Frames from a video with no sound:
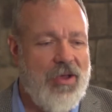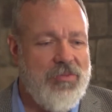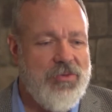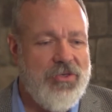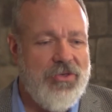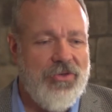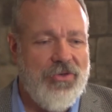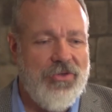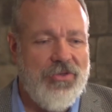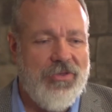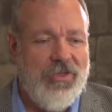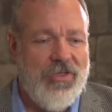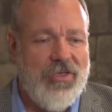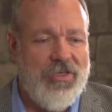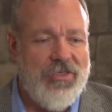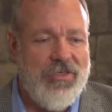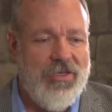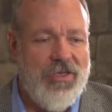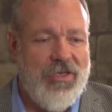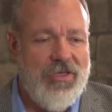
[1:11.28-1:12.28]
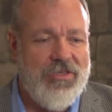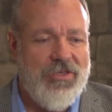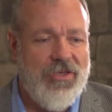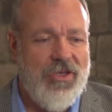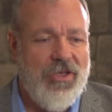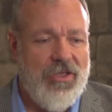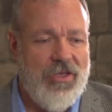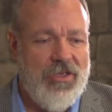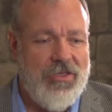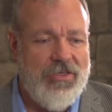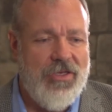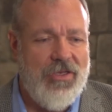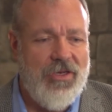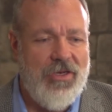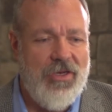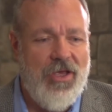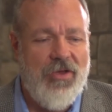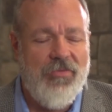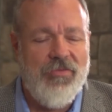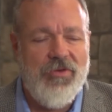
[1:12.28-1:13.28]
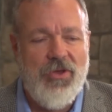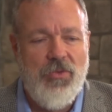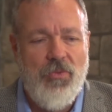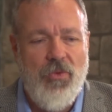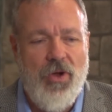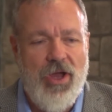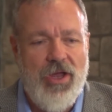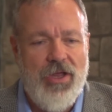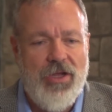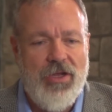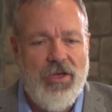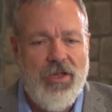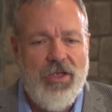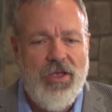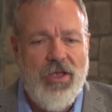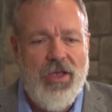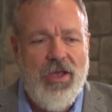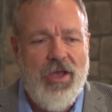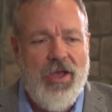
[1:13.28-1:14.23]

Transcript: absolutely. It's a lovely wine.